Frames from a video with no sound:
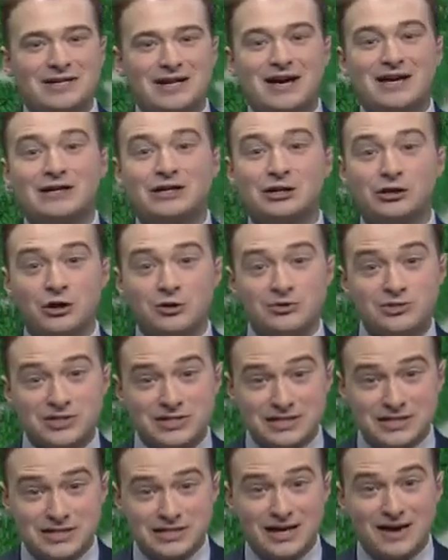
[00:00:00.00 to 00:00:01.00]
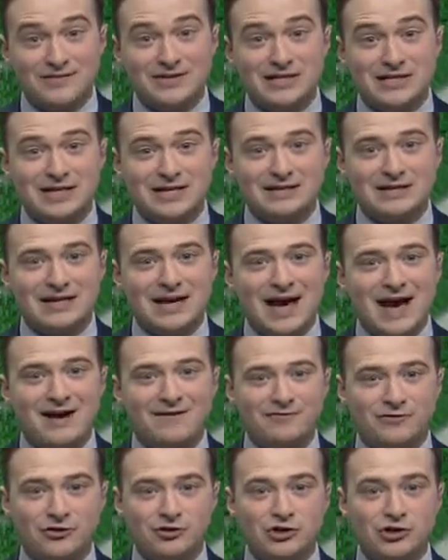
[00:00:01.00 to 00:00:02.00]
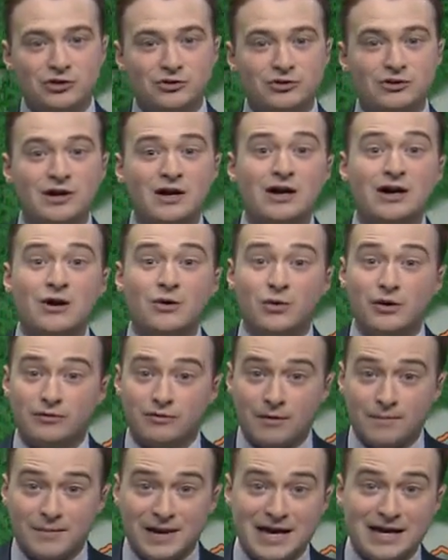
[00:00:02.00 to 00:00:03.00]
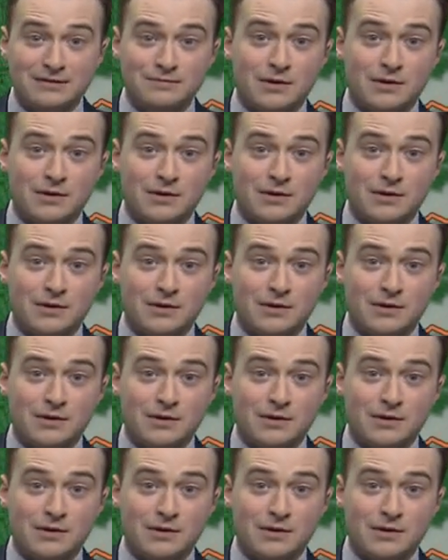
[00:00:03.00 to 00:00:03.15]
again close to 70 in the afternoon. We remain